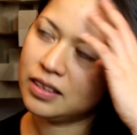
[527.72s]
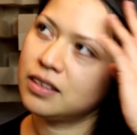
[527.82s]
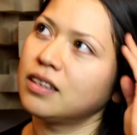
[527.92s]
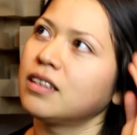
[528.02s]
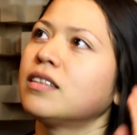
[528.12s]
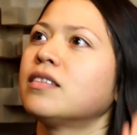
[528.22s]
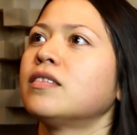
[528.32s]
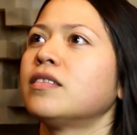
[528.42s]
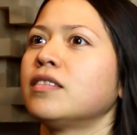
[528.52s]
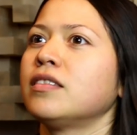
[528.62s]

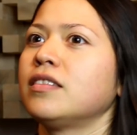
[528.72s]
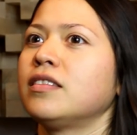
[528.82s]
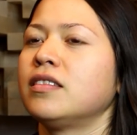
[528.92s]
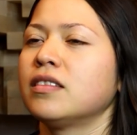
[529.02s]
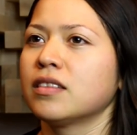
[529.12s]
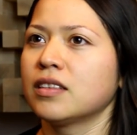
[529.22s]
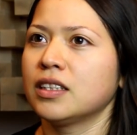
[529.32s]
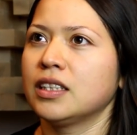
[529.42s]
Nobody speaks.